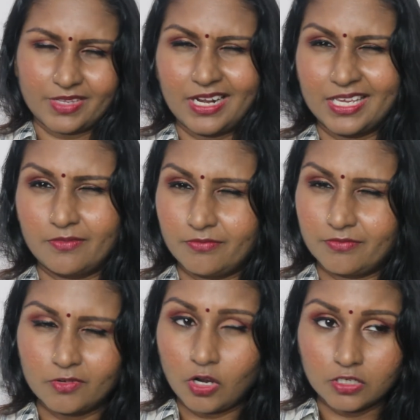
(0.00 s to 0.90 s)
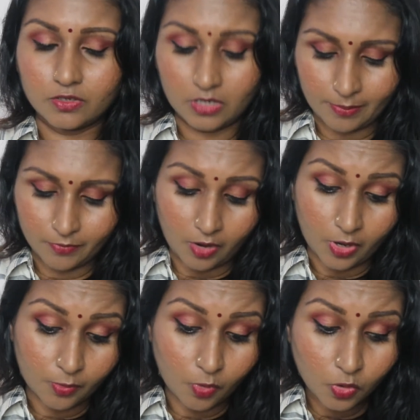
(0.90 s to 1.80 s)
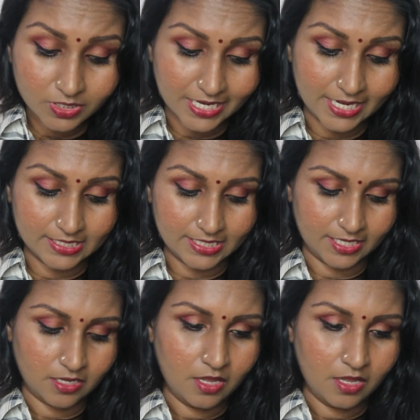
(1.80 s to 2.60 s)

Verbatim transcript: like not I'm, I won't say it's like